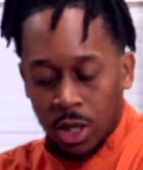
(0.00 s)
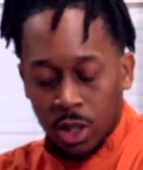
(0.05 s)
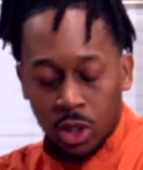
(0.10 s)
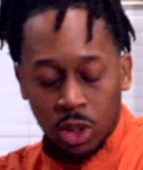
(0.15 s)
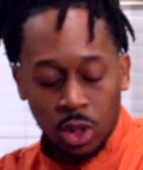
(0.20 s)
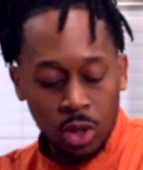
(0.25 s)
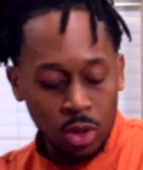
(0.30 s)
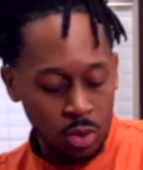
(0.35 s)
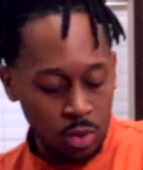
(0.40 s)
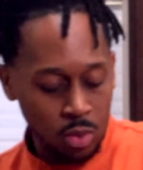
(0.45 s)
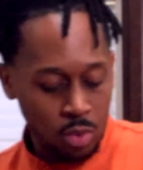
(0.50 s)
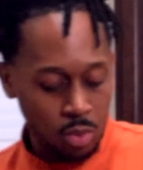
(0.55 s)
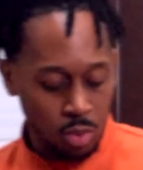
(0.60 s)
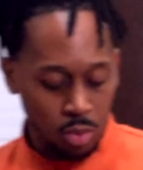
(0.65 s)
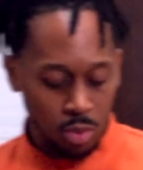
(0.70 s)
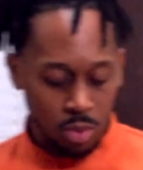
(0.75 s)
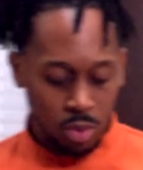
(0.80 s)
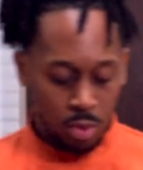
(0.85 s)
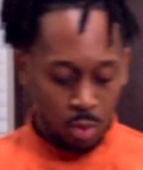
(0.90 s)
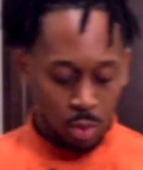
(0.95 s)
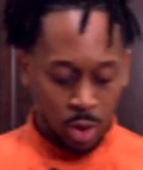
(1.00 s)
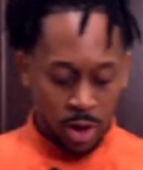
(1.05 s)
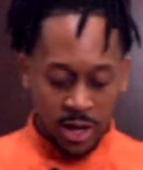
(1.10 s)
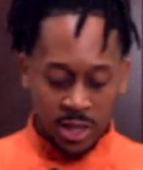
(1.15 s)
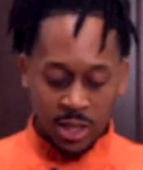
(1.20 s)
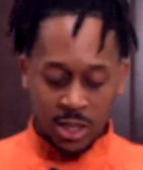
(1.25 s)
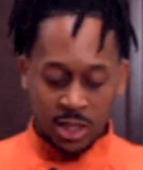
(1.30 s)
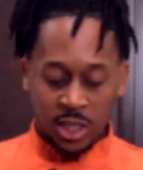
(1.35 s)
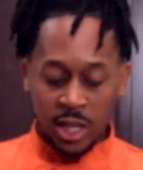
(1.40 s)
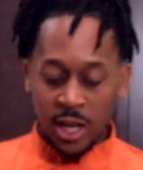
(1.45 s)
So we're
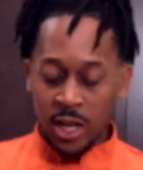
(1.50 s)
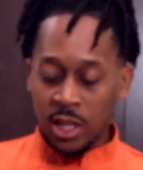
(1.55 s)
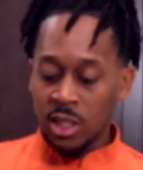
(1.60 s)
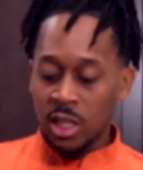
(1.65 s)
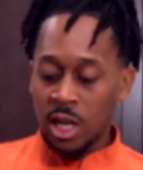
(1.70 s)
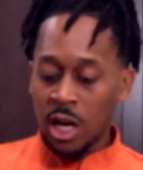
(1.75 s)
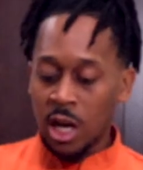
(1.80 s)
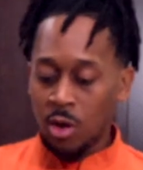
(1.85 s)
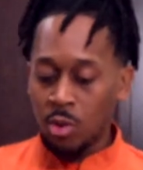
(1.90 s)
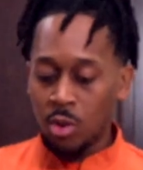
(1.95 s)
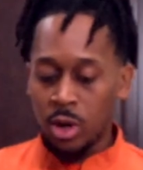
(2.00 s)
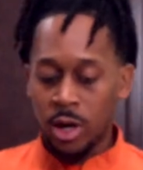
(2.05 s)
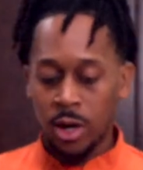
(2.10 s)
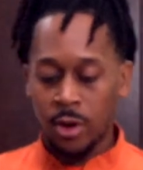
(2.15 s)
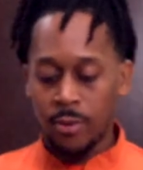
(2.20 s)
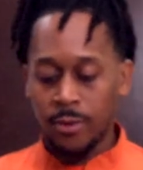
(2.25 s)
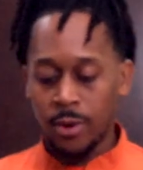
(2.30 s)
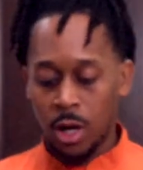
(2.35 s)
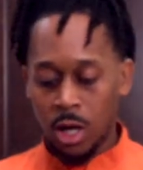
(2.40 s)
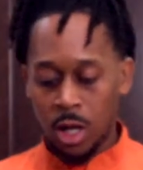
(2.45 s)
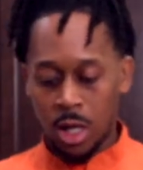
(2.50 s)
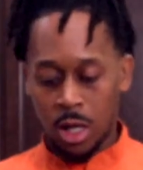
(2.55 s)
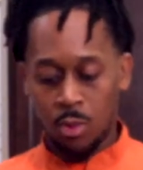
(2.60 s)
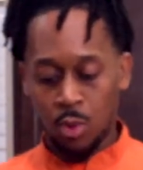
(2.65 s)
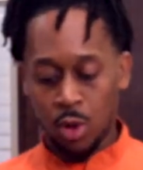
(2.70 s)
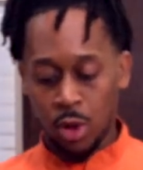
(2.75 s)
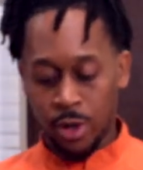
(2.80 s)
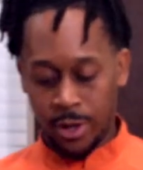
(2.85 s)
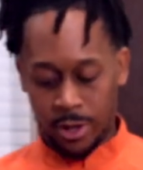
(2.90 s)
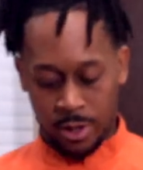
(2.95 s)
at the stage now where
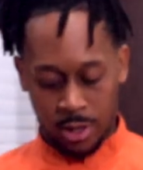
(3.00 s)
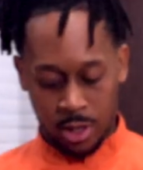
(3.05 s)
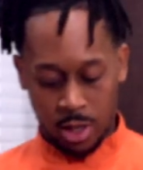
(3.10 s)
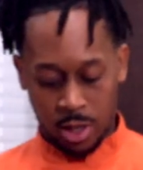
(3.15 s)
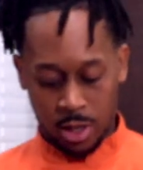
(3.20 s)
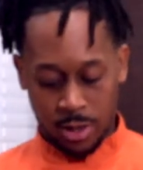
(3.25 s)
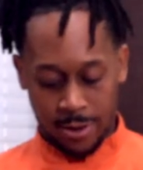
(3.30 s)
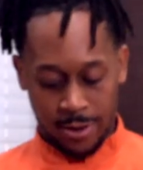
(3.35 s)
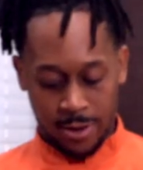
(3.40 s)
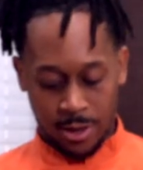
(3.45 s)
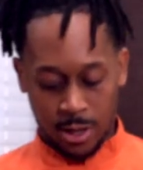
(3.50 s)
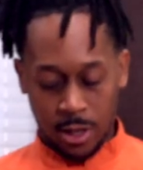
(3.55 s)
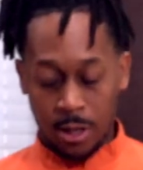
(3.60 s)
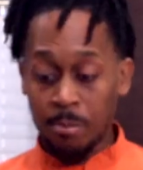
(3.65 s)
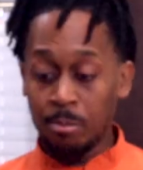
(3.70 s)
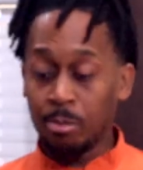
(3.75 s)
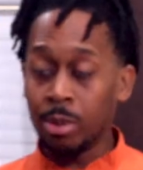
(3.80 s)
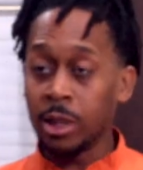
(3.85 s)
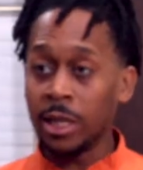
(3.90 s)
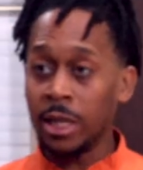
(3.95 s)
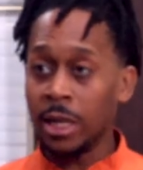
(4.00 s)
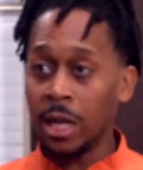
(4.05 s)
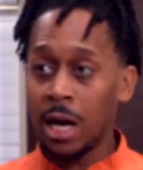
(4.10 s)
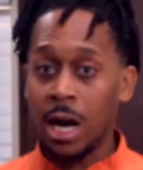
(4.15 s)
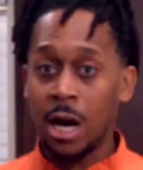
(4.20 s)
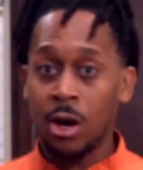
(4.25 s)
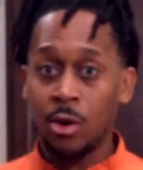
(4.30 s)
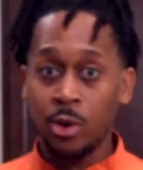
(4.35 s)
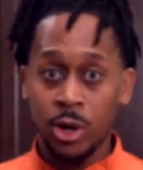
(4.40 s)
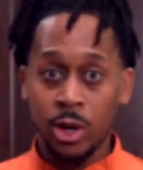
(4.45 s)
we're gonna complete
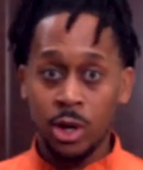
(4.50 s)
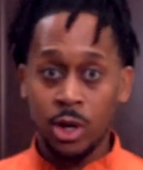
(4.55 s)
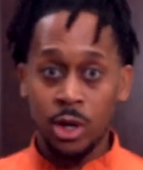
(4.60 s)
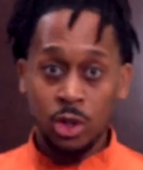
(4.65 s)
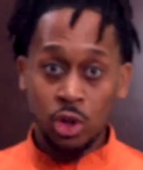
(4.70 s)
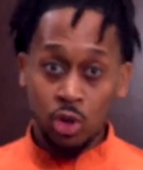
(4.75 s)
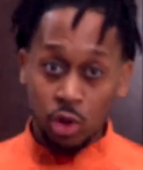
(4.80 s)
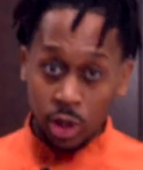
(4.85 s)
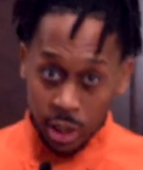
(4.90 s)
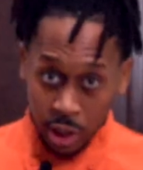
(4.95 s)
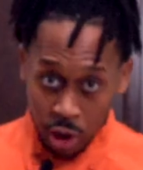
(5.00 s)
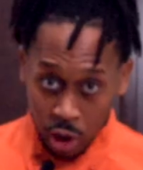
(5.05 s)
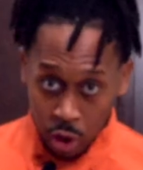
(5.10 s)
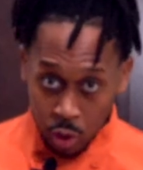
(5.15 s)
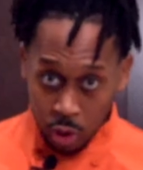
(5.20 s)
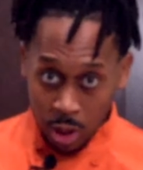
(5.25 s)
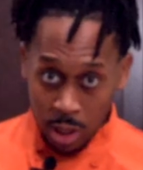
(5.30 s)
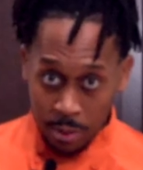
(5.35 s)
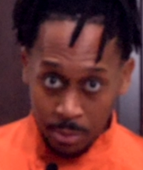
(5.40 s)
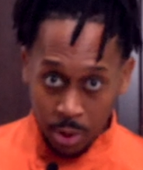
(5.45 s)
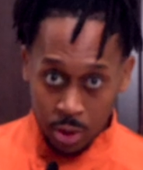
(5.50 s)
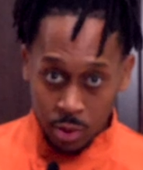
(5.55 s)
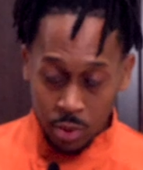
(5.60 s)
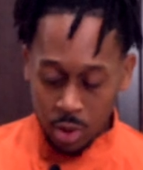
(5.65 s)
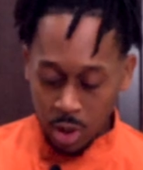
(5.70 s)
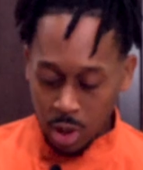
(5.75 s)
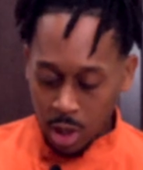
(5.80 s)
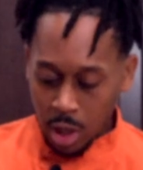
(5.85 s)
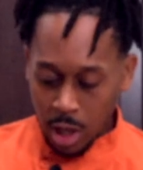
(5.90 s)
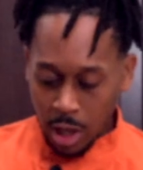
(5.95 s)
our traditional
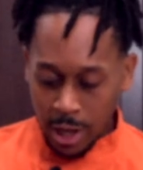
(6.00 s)
gumbo.